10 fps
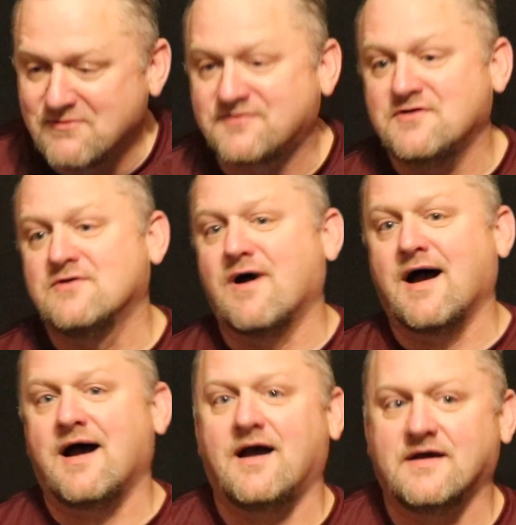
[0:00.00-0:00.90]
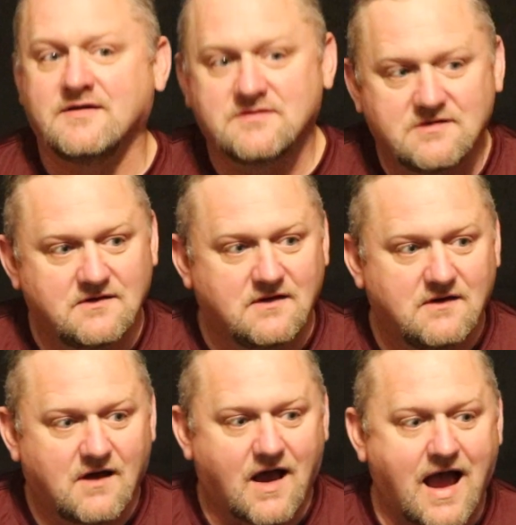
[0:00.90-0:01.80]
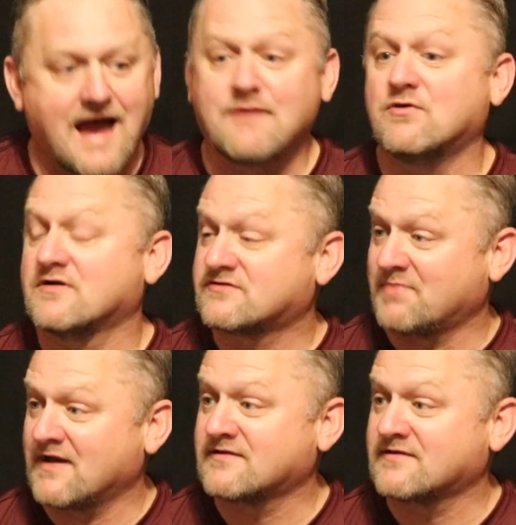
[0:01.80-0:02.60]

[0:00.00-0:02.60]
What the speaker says: you. I would expect